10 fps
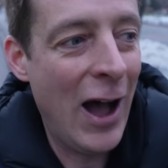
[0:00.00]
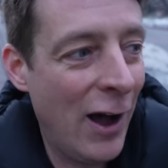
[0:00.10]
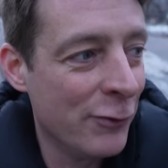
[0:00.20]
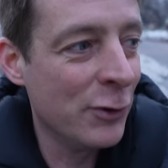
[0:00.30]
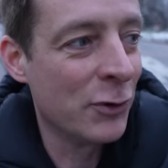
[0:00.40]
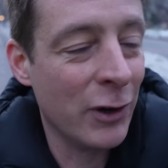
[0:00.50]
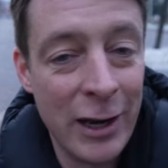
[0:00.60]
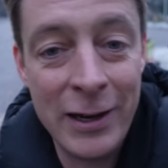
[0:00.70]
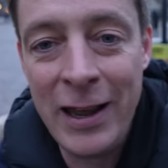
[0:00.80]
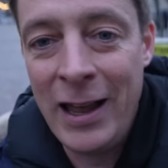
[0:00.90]
of
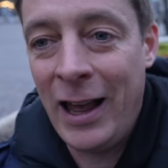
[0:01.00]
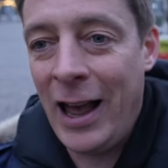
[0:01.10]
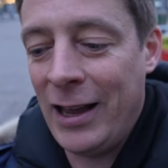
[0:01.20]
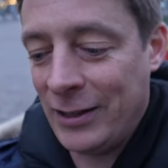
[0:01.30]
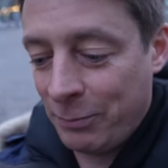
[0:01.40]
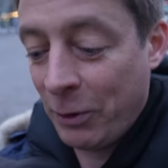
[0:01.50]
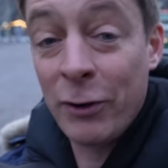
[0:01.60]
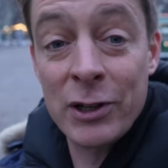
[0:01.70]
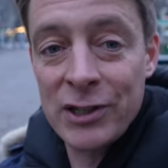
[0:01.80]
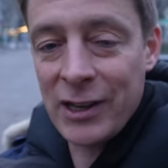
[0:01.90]
Ukraine, as
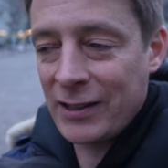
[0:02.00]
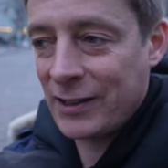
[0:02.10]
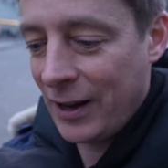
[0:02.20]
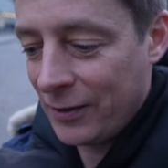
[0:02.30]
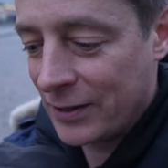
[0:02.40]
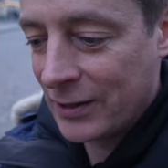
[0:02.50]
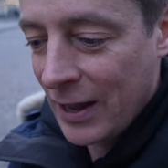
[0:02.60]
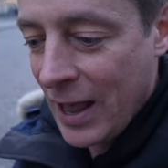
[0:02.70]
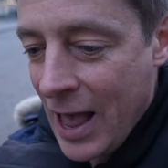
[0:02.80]
perverse as that sounds,